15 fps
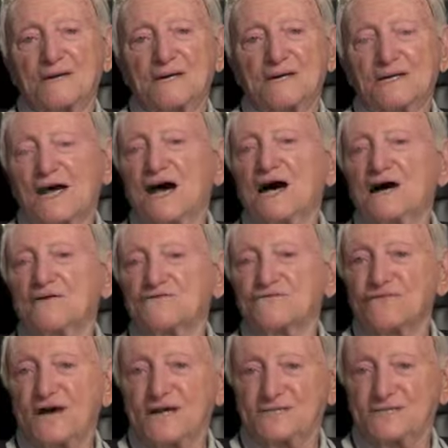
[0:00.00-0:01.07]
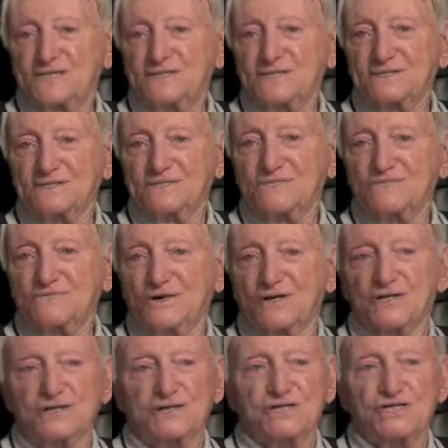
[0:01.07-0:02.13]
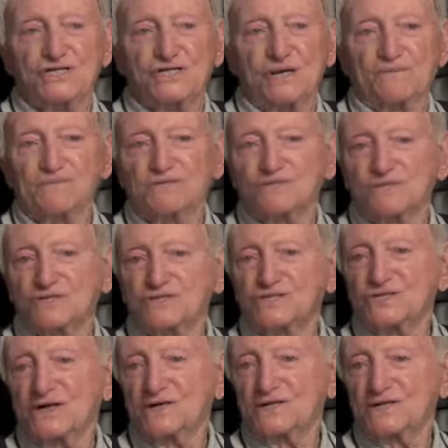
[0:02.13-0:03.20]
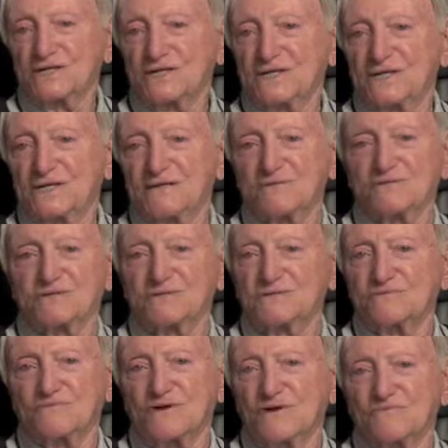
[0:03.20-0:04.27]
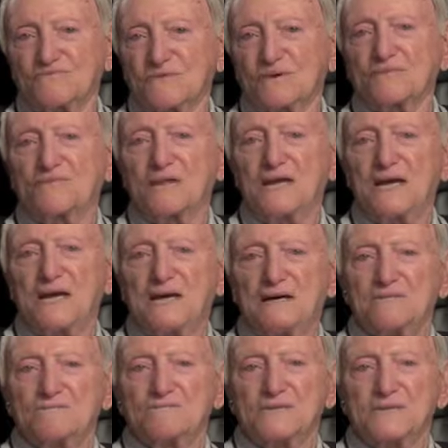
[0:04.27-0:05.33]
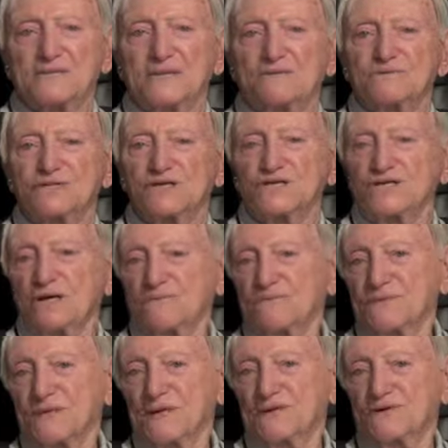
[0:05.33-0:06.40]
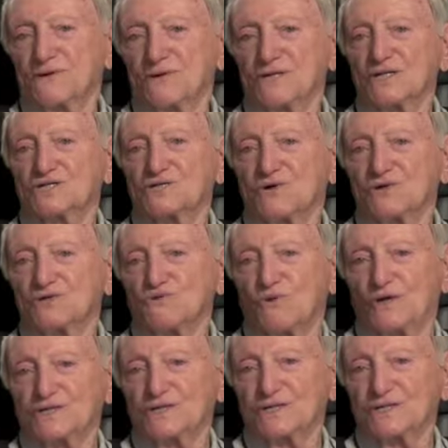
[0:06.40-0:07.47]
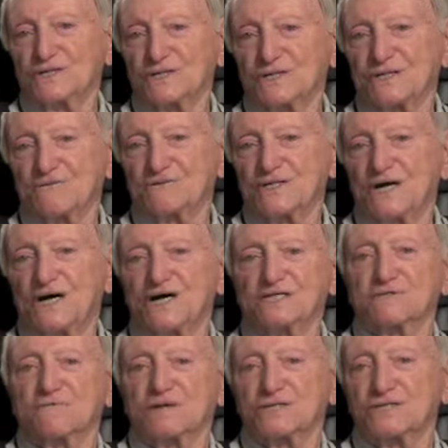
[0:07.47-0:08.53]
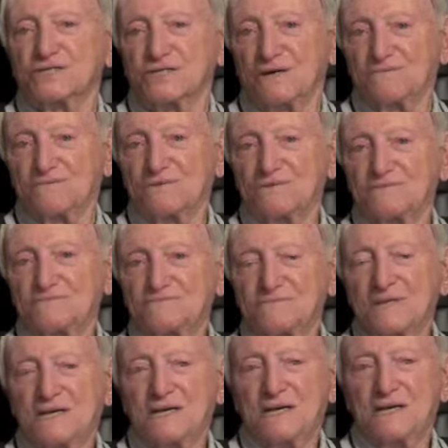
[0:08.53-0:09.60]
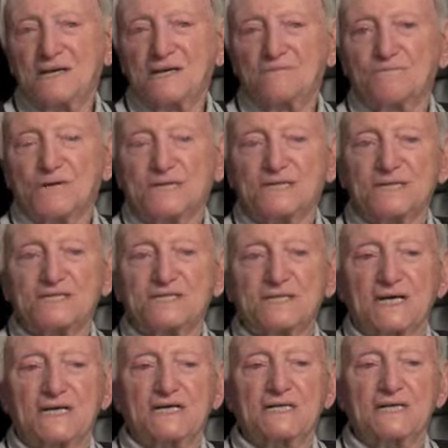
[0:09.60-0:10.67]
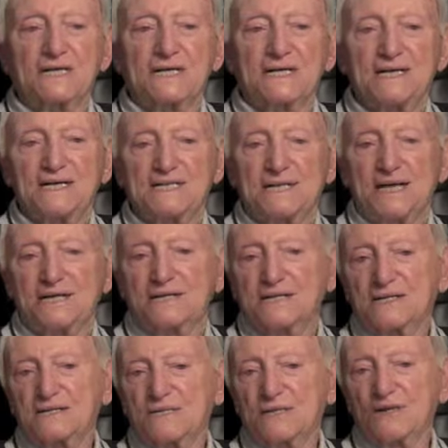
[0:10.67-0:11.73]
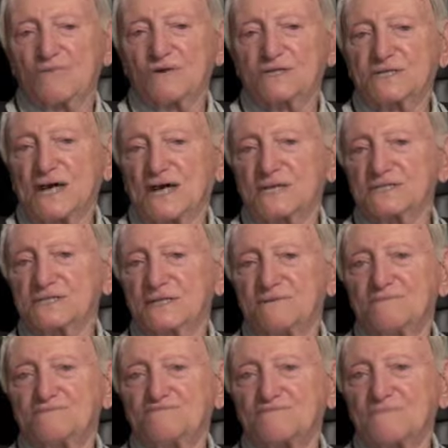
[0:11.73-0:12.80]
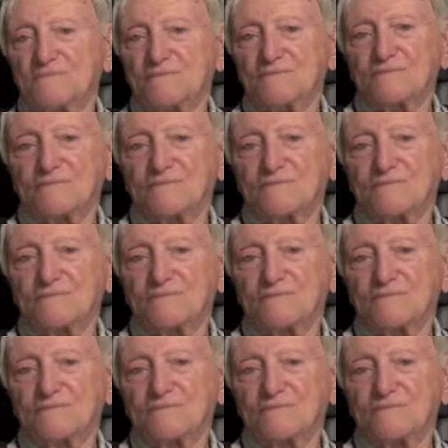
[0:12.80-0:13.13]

uh, La Havre, France, where the ships were sunk in there. It was real big. But there was a ship there called the George Washington. It was a hospital ship. But they said that they would take some